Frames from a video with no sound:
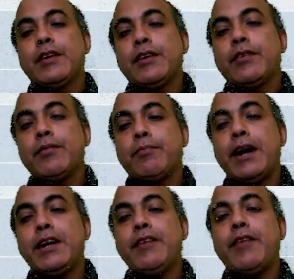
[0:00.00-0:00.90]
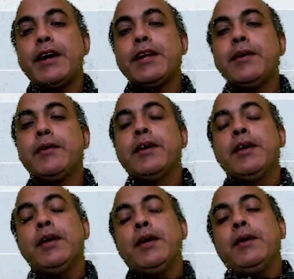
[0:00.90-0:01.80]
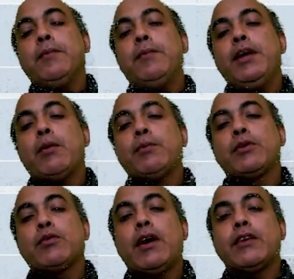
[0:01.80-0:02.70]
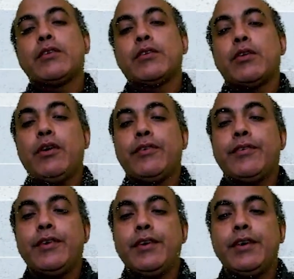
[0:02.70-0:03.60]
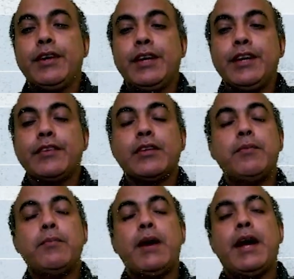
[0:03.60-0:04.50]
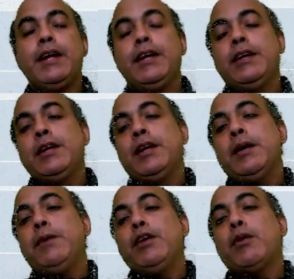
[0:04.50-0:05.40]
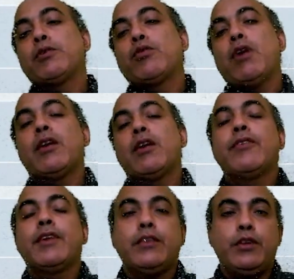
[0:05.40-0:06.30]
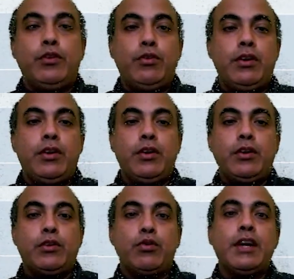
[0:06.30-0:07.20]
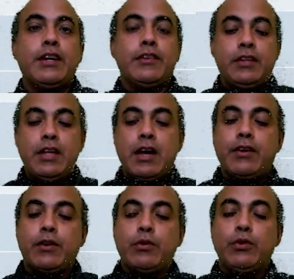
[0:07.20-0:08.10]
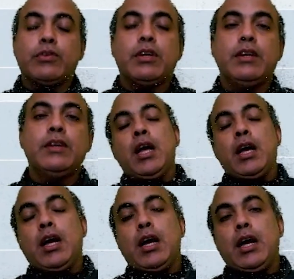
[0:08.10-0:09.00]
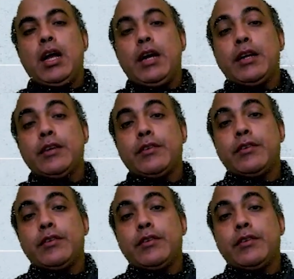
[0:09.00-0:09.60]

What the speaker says: by dividing mean of squares of regression by mean of square of residual. So let us see our question. Let us